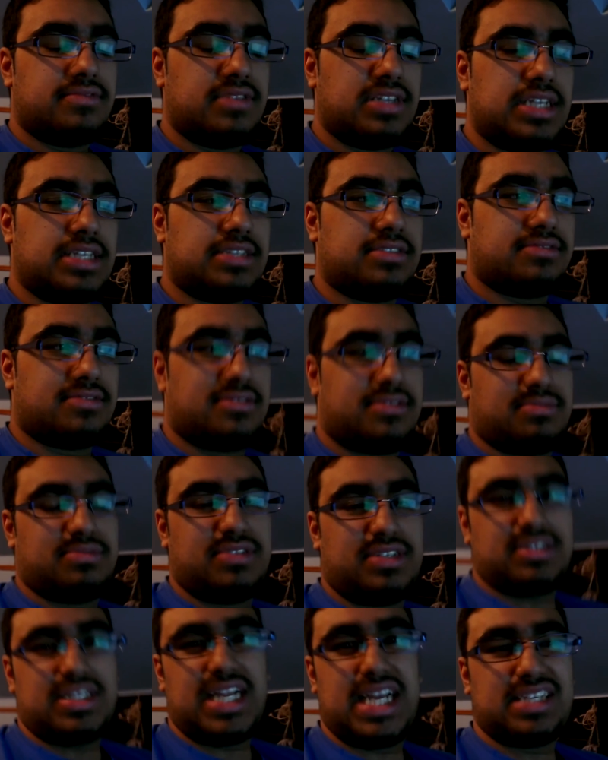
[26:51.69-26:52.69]
It's
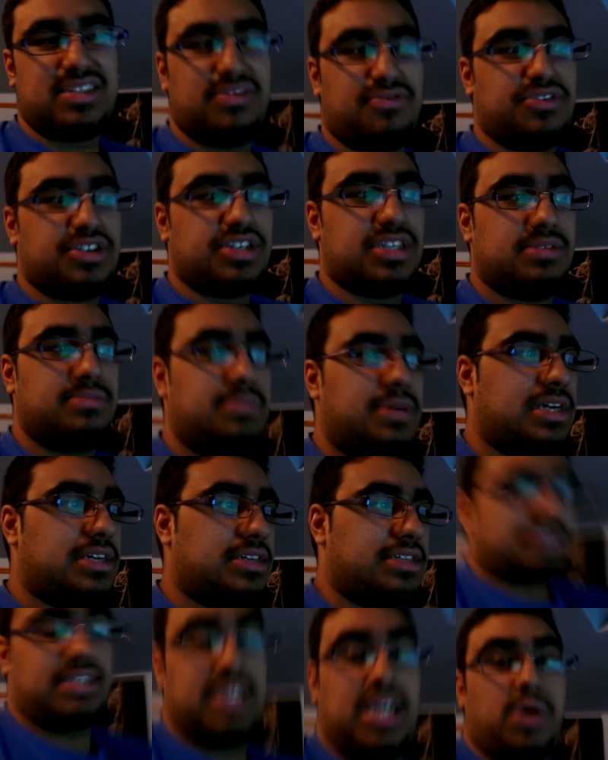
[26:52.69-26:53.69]
less efficient, but
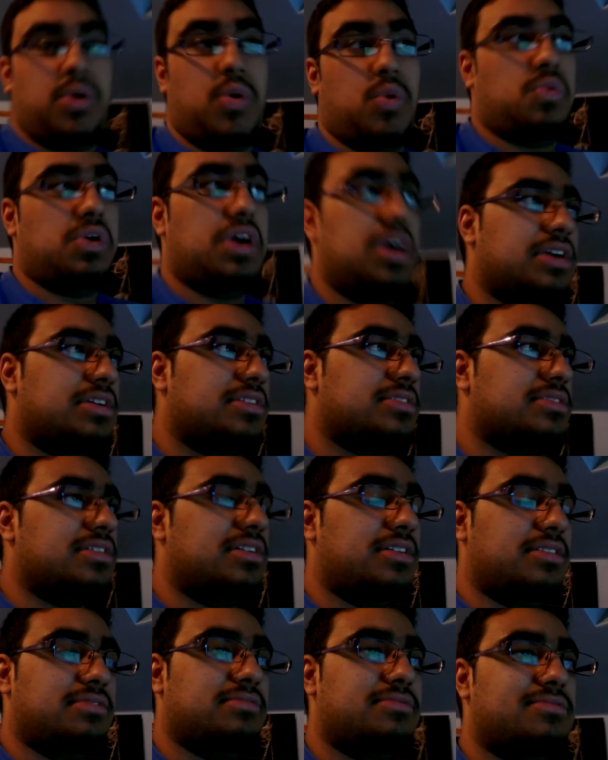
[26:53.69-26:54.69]
it'll work.
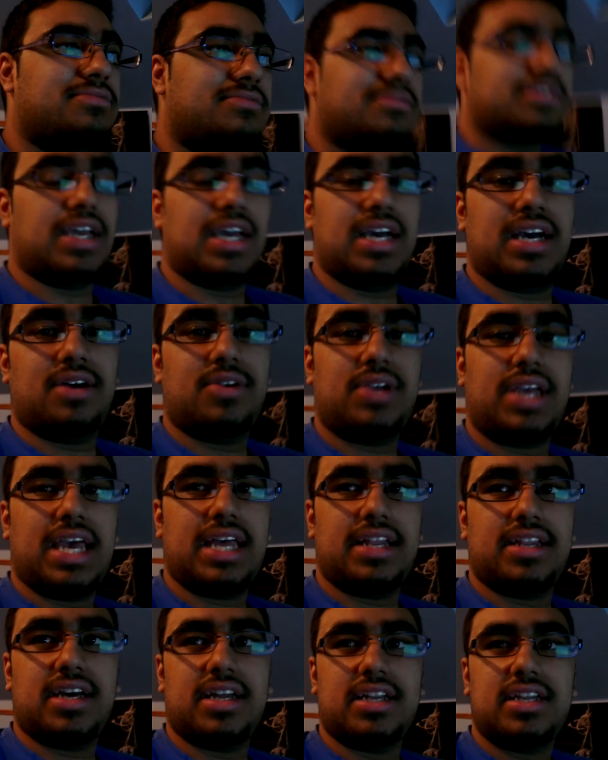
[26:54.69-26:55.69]
So yeah, I'll get
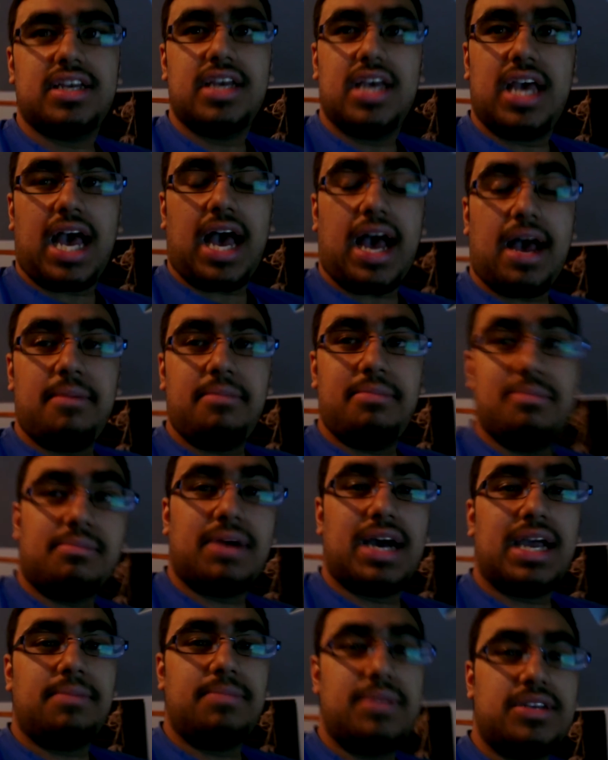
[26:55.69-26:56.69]
it done. I
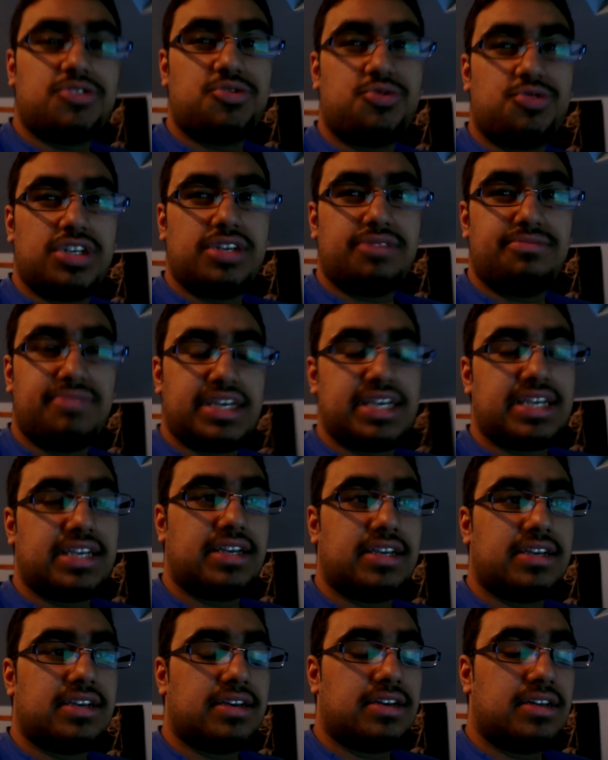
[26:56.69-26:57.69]
might be
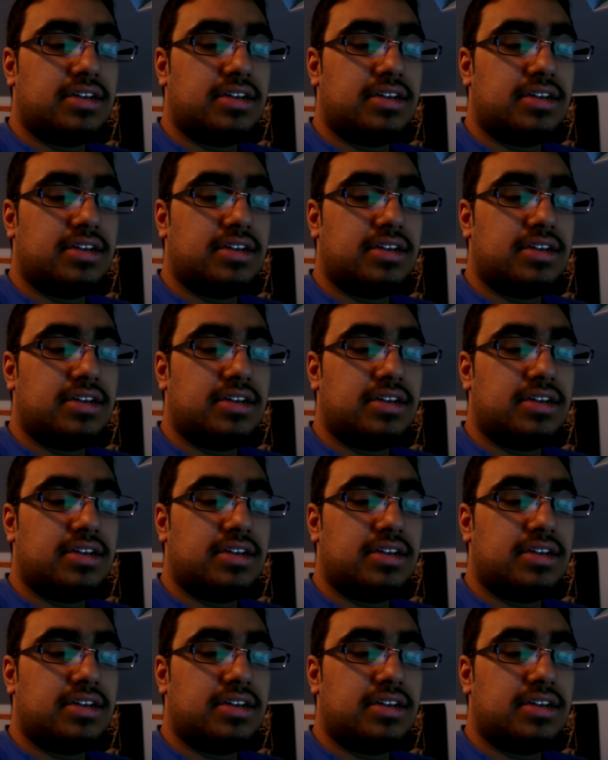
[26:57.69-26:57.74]
streaming.